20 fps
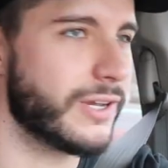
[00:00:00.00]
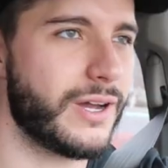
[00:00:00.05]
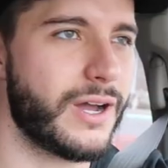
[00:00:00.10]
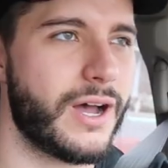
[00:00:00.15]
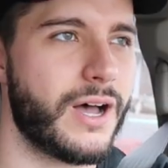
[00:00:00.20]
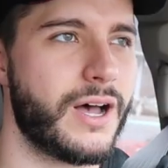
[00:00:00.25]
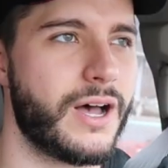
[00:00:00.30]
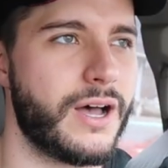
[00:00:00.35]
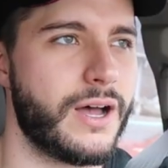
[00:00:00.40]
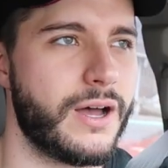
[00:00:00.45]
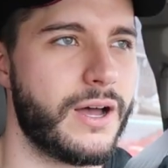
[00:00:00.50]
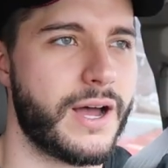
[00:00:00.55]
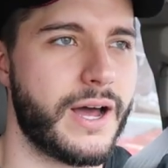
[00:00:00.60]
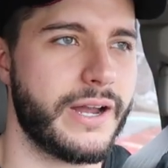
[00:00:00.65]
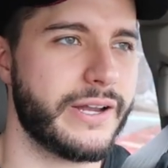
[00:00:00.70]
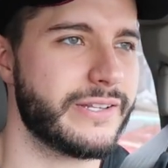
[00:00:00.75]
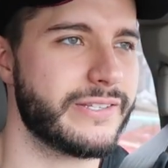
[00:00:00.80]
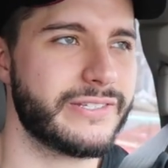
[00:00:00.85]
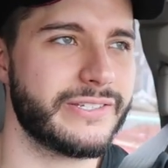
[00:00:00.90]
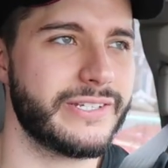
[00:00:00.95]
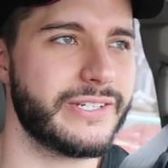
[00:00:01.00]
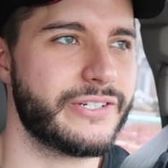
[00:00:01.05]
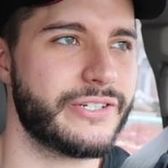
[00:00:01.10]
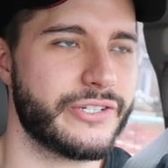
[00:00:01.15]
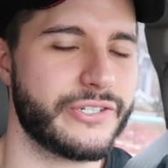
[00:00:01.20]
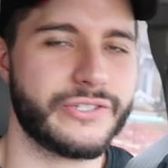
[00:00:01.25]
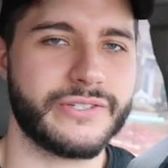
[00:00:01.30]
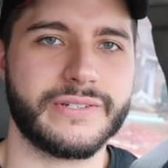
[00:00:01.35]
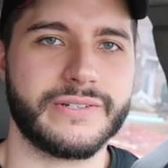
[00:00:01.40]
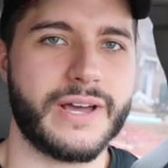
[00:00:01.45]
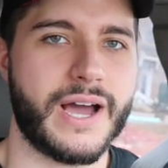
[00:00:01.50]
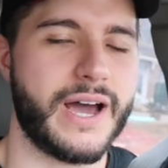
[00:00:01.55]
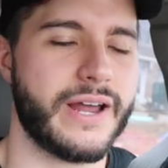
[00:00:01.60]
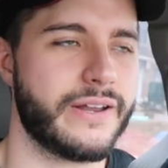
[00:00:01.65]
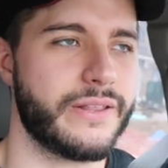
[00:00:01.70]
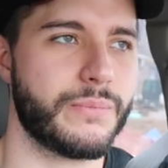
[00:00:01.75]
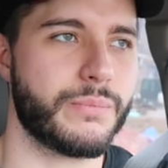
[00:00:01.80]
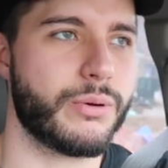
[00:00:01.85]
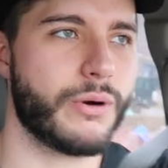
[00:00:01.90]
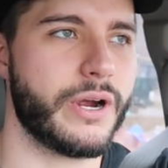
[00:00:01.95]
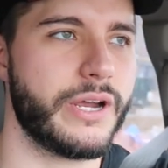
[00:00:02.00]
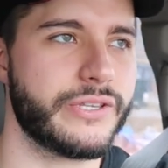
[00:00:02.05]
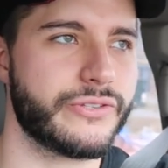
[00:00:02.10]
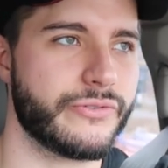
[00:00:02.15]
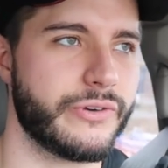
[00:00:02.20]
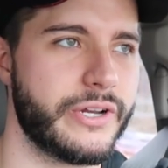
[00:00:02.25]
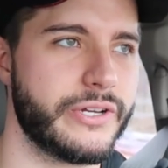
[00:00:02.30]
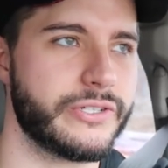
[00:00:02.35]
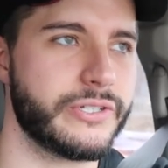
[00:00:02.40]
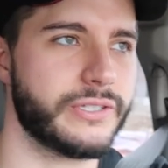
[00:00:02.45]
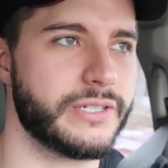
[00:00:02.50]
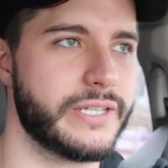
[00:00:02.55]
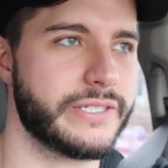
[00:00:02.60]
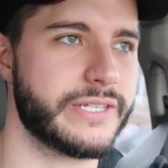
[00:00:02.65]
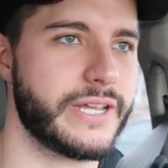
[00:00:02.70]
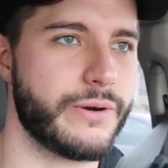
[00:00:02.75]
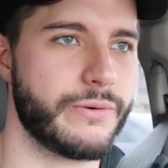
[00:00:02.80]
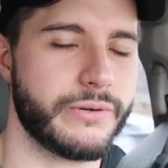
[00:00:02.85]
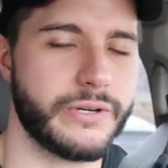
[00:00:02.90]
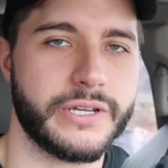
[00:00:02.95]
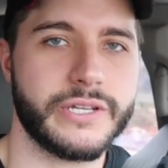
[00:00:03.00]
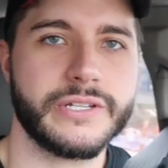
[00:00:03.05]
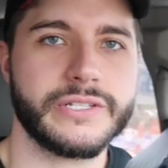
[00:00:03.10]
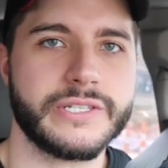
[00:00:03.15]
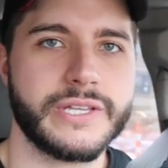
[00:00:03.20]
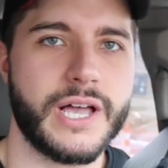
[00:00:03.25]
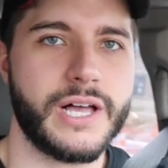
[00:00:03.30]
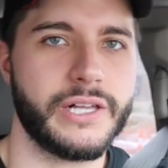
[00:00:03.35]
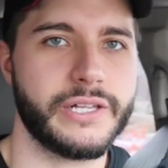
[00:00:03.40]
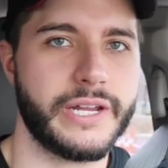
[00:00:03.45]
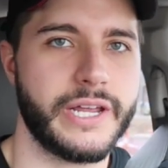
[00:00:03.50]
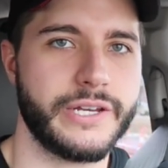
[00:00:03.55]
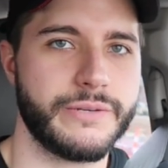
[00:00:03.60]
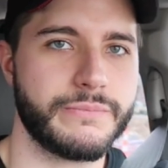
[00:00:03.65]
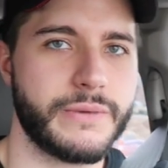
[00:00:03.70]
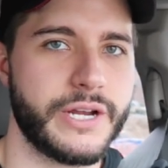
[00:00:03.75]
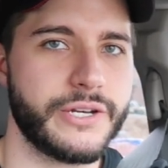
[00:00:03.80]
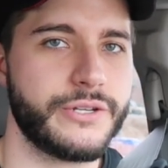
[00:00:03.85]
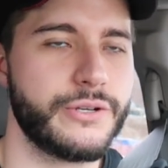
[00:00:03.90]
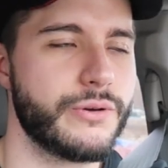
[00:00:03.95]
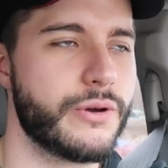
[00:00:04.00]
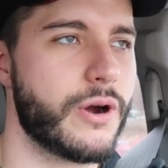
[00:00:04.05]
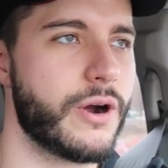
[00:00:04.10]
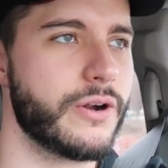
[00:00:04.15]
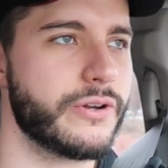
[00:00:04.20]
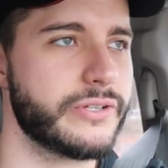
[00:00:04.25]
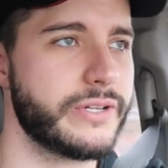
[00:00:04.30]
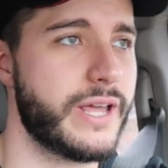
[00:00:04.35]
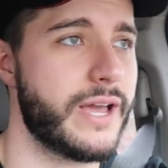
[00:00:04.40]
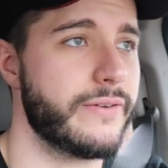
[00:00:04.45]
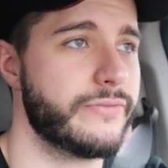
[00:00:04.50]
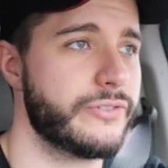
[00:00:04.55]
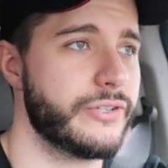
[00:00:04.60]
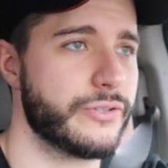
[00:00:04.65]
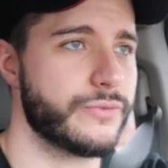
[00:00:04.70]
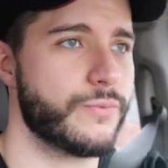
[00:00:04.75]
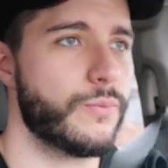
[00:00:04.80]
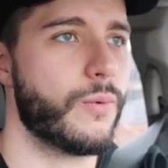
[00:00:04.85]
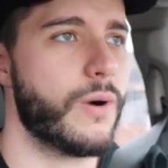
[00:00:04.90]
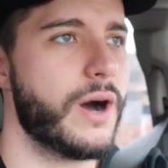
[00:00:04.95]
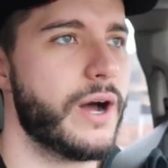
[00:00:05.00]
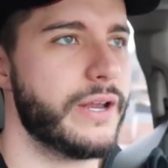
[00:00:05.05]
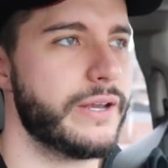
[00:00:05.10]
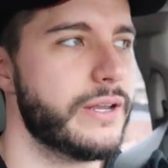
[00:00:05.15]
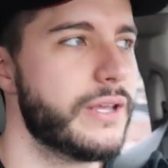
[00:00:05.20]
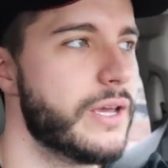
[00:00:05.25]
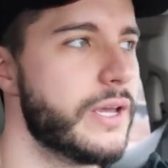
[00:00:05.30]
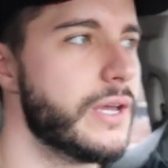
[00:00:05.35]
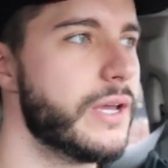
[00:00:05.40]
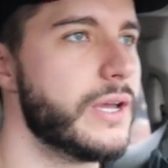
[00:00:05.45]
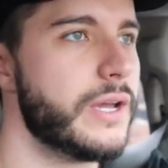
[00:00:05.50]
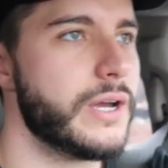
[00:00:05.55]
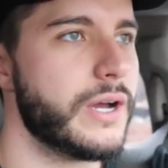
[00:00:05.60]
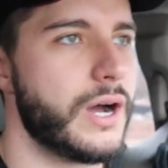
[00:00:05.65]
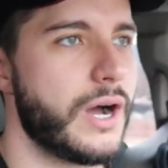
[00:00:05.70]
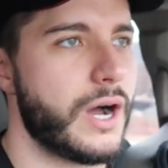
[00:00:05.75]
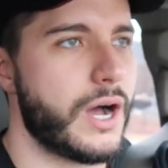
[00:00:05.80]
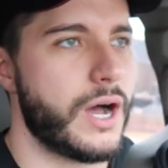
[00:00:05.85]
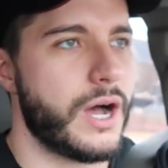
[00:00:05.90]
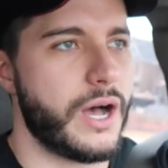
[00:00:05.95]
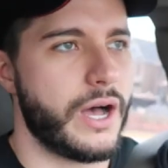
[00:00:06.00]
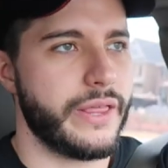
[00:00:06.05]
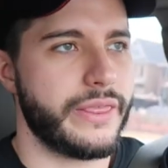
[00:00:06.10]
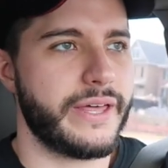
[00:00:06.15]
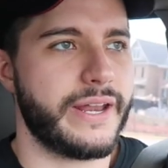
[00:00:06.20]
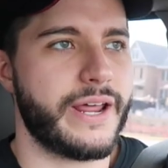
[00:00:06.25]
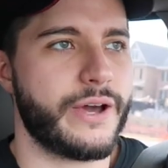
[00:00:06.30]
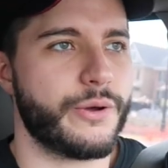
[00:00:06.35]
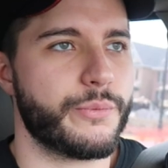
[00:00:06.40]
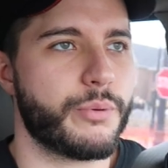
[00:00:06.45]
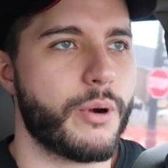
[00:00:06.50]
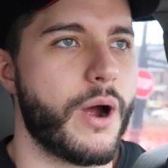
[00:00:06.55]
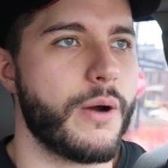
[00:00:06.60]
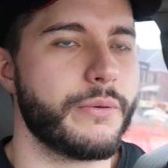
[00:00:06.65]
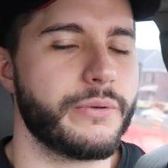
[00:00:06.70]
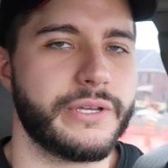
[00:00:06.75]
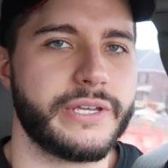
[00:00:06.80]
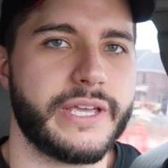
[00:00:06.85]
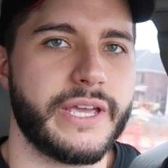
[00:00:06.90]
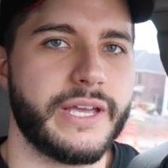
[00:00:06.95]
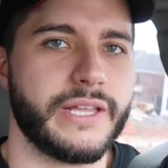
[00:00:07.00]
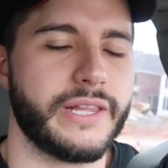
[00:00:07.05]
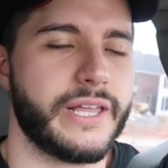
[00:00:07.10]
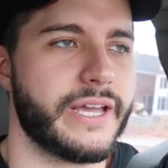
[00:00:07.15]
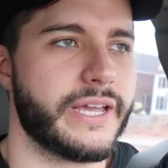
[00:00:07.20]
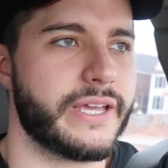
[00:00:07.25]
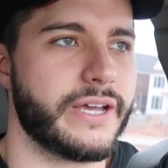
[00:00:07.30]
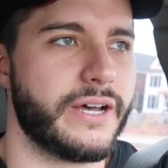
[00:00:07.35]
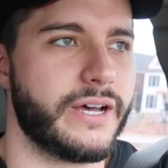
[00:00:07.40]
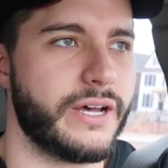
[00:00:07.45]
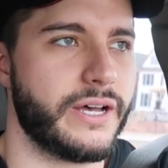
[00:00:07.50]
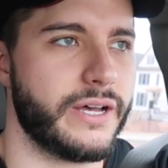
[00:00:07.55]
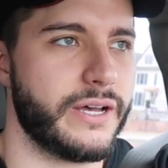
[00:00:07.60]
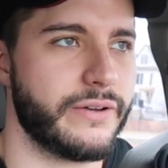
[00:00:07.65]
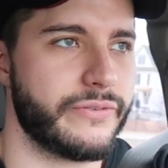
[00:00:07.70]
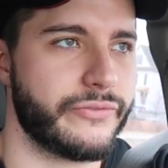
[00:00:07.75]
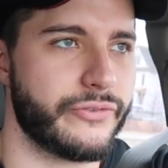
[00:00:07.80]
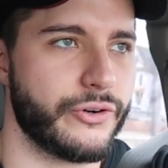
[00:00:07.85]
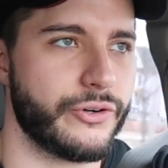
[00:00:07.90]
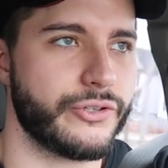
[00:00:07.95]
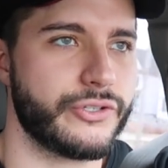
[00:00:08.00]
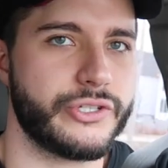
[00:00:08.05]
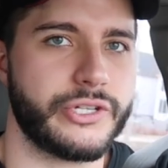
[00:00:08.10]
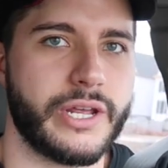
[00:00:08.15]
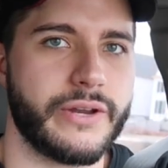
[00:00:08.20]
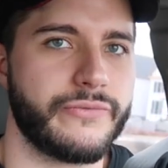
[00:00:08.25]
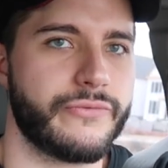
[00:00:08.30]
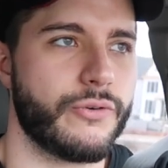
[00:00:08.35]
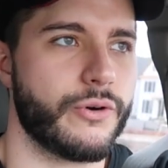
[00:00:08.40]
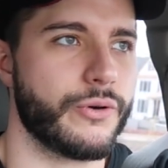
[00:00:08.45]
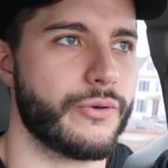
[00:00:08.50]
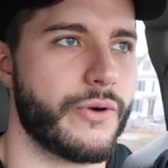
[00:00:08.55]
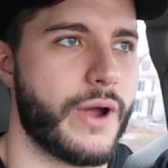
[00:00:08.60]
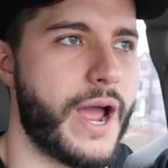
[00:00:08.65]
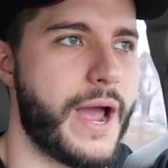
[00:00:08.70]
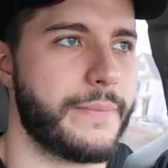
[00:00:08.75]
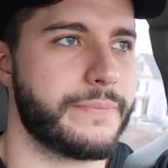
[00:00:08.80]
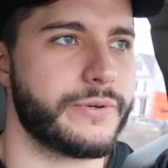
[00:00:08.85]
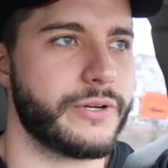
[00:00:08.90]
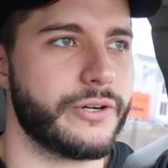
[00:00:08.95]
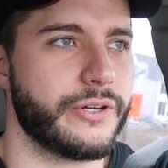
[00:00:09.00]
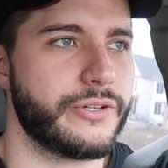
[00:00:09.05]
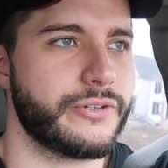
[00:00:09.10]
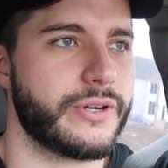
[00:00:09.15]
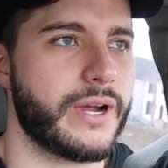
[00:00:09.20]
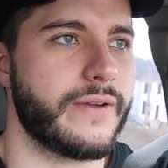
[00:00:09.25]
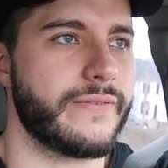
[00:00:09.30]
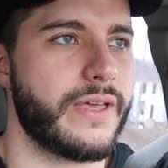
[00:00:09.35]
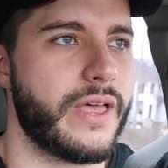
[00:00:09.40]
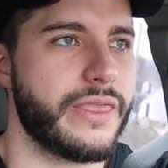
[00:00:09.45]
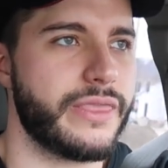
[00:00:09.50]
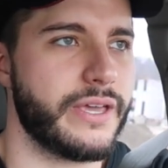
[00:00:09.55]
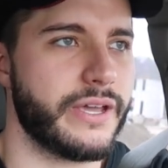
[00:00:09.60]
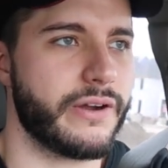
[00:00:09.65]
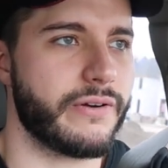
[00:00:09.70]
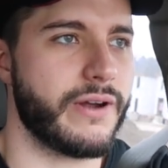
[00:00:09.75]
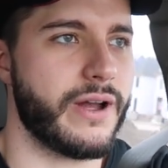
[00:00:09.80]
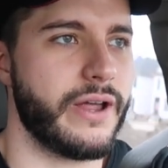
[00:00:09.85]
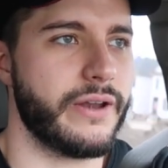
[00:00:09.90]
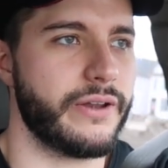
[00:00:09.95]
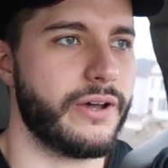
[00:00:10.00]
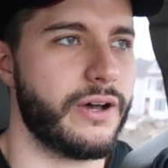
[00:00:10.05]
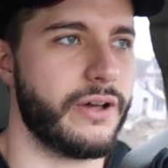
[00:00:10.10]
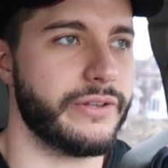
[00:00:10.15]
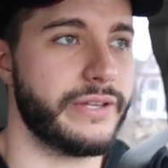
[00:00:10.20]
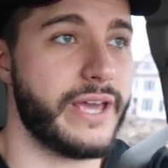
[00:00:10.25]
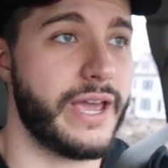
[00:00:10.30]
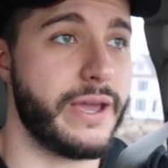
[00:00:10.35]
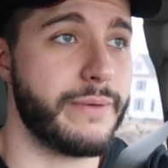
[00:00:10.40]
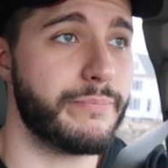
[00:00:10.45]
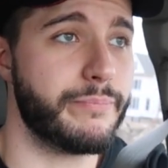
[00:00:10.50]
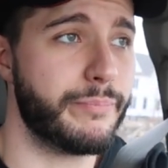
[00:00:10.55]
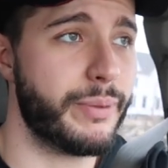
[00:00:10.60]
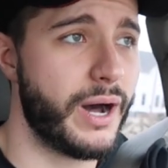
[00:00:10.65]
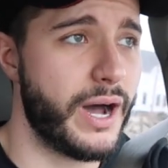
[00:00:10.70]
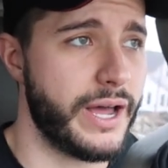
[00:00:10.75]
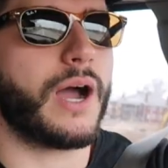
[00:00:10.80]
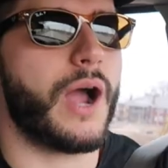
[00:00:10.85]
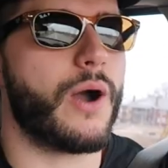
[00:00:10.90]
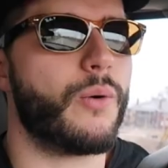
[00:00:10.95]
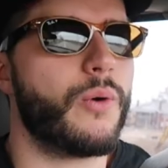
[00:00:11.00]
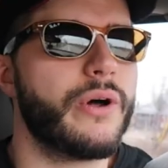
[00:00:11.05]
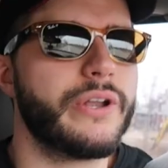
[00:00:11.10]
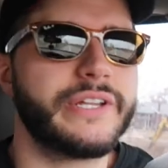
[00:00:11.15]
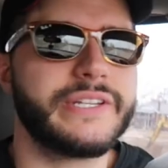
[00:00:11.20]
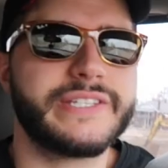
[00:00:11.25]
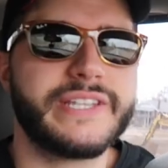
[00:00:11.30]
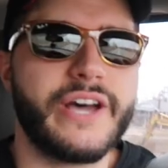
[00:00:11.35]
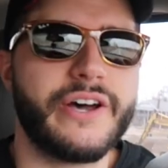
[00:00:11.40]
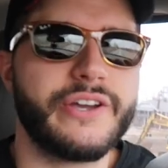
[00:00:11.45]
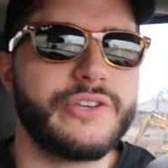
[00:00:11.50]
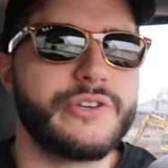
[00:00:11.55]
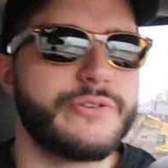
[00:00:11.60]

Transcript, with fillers: uh, honestly, just out of the price range, unless I were to consolidate my two cars and have just one, uh, then I would probably get like a first gen Ford Raptor and drive that thing around all day. But I want to tell